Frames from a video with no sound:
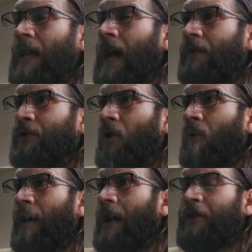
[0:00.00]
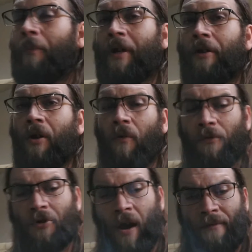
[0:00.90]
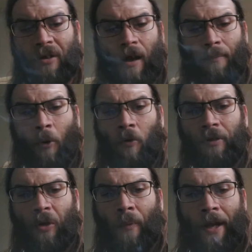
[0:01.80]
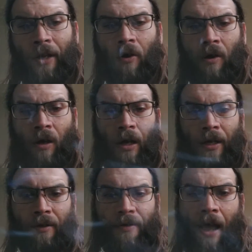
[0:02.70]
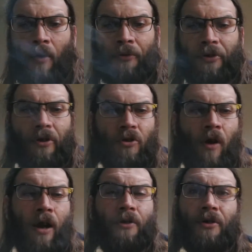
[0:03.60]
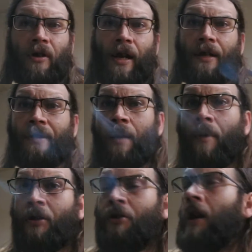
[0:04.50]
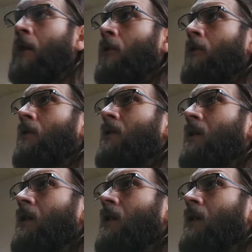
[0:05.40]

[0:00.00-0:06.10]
yeah, so uh, I should be good to go for driving. I'm currently waiting on towels in the dryer so that I can take my shower,